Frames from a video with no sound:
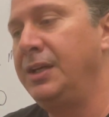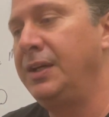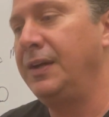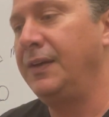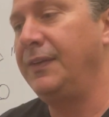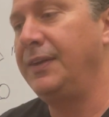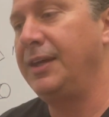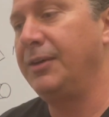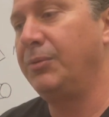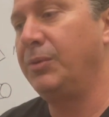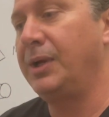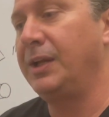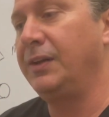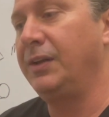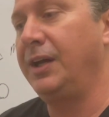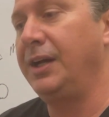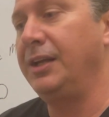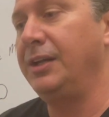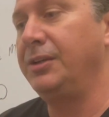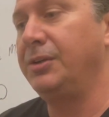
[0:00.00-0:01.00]
and that red
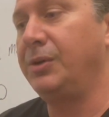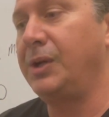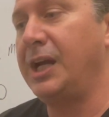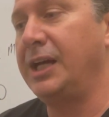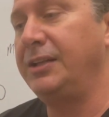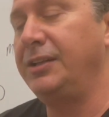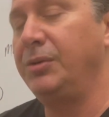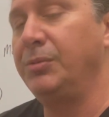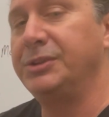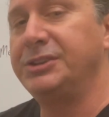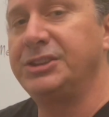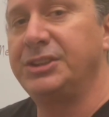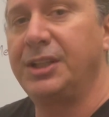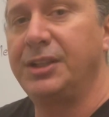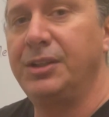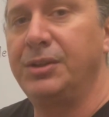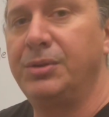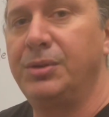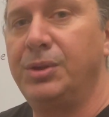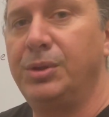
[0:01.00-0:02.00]
light interacting with
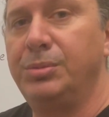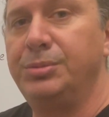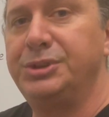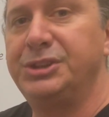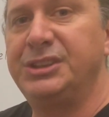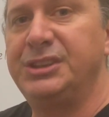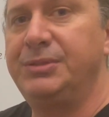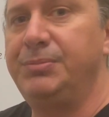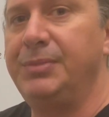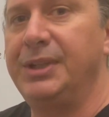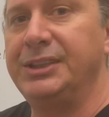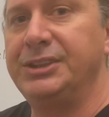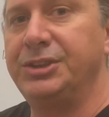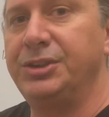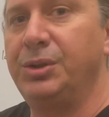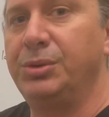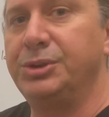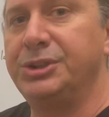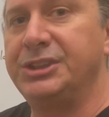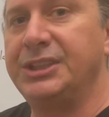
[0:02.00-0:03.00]
cytochromes makes
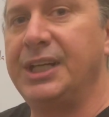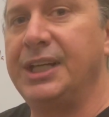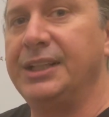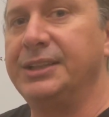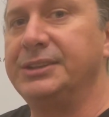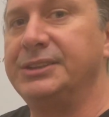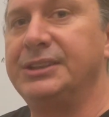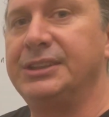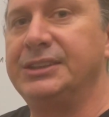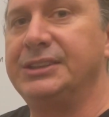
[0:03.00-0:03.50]
no sense.